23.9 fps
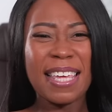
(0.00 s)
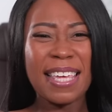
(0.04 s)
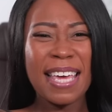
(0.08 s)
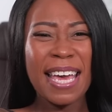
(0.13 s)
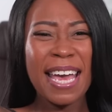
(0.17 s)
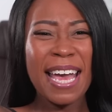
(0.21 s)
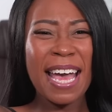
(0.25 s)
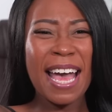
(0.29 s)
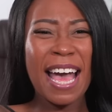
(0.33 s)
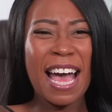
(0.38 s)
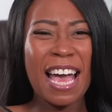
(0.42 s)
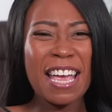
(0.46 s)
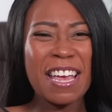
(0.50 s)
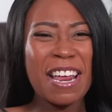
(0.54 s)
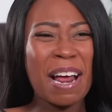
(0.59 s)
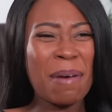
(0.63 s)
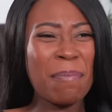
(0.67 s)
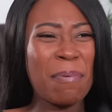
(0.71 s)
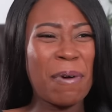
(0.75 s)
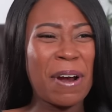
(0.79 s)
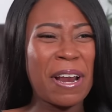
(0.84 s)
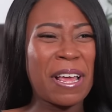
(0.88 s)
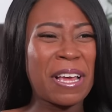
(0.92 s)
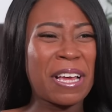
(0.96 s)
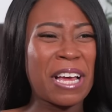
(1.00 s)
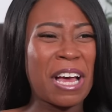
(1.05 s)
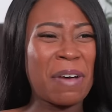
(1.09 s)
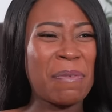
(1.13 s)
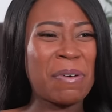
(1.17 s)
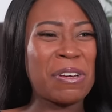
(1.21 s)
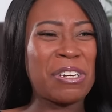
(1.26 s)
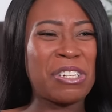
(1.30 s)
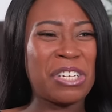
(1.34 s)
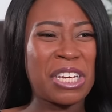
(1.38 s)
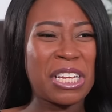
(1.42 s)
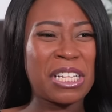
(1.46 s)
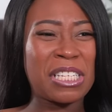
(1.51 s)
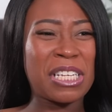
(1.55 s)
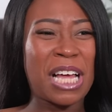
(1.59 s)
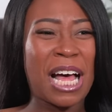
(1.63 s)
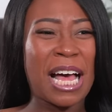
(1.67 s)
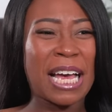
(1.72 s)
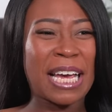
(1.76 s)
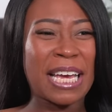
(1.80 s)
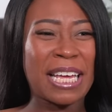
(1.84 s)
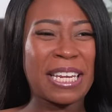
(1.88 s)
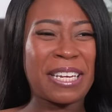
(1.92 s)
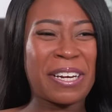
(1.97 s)
Yeah! Yeah, I'm pretty good with shit
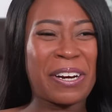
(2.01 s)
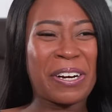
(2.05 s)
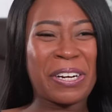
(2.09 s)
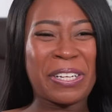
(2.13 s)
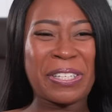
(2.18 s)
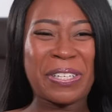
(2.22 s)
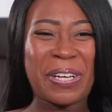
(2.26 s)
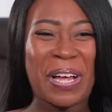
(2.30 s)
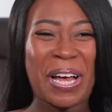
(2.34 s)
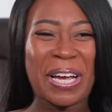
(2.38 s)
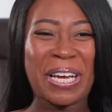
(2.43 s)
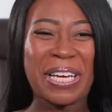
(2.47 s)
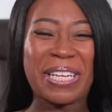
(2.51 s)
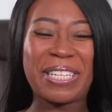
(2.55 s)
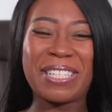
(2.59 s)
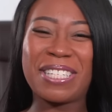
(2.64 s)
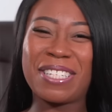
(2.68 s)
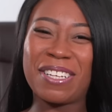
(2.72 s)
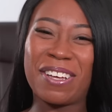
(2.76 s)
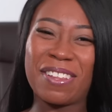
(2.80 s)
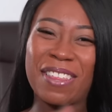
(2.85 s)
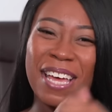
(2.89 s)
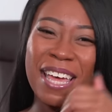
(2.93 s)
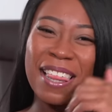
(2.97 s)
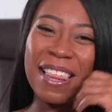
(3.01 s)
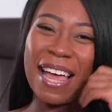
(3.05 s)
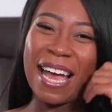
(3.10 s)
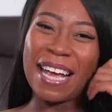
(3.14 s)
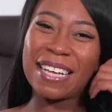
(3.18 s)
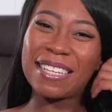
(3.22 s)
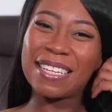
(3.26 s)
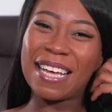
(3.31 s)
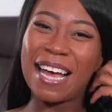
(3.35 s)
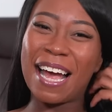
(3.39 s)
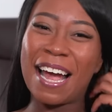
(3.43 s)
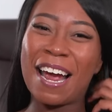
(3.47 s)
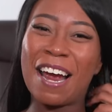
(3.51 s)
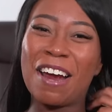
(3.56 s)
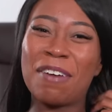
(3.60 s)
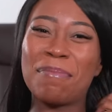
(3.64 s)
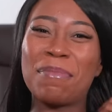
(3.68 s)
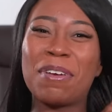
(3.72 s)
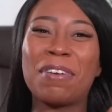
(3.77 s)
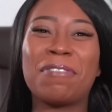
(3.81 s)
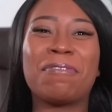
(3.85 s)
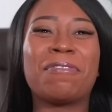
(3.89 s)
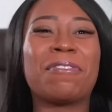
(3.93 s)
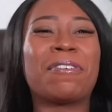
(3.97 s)
talking, dirty talking. So they like to hire
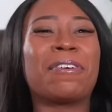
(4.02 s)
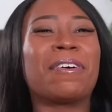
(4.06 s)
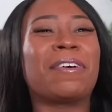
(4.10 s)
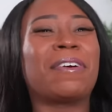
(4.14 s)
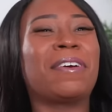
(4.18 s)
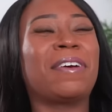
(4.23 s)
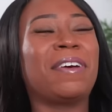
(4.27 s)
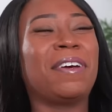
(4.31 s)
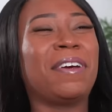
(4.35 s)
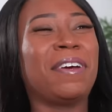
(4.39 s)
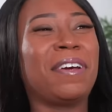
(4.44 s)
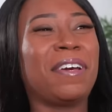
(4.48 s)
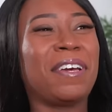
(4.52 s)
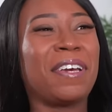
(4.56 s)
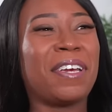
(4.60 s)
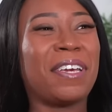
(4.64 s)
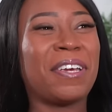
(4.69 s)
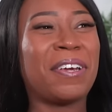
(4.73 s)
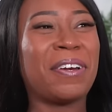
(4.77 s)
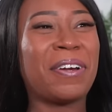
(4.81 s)
me for, you